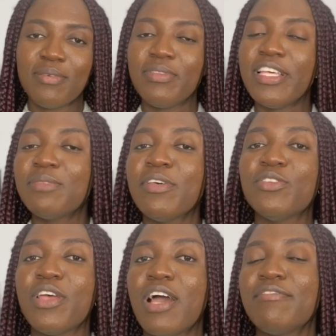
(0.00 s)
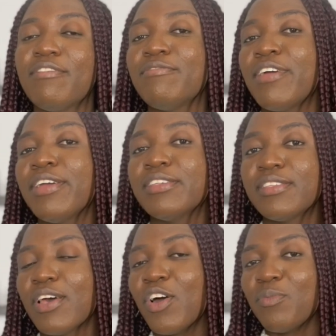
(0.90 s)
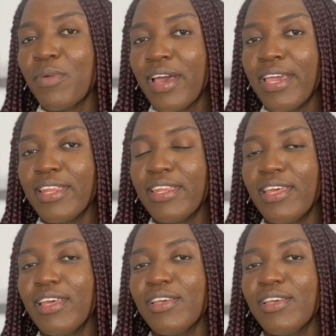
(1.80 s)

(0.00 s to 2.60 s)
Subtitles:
Please make sure you have a very sound mind